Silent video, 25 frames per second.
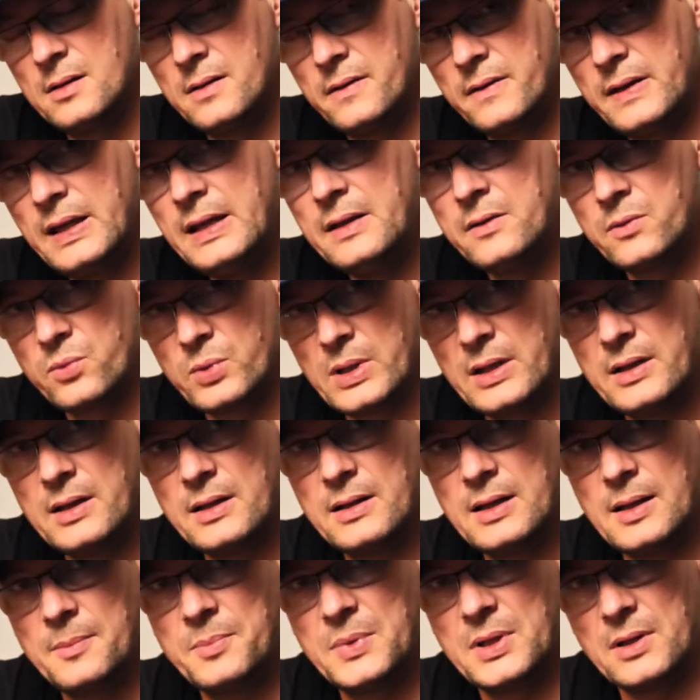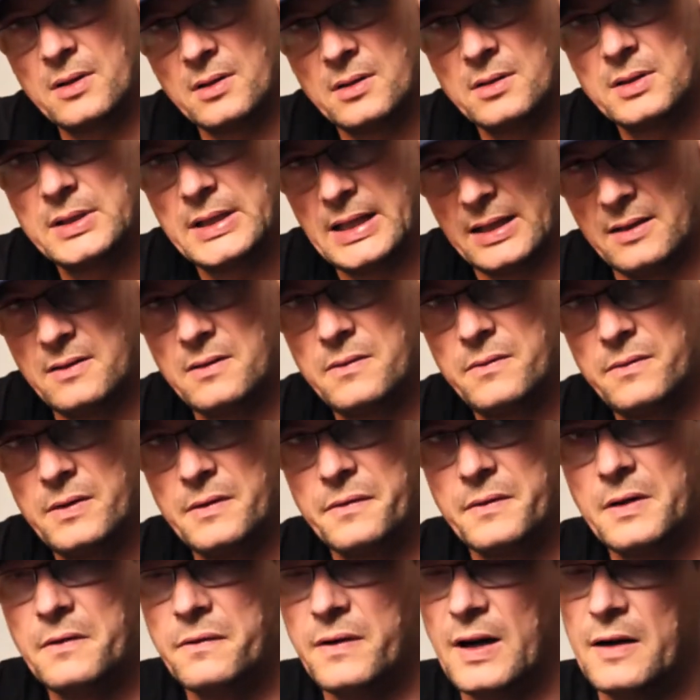T-thread adapter get
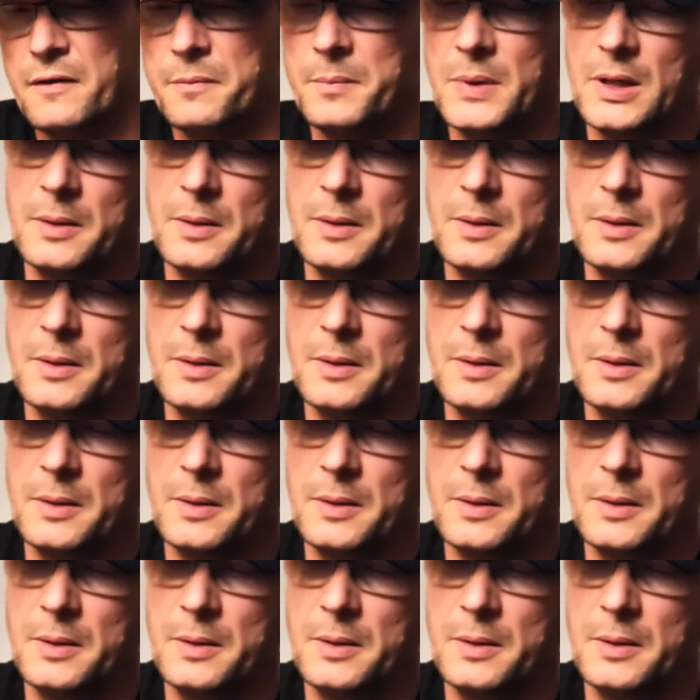55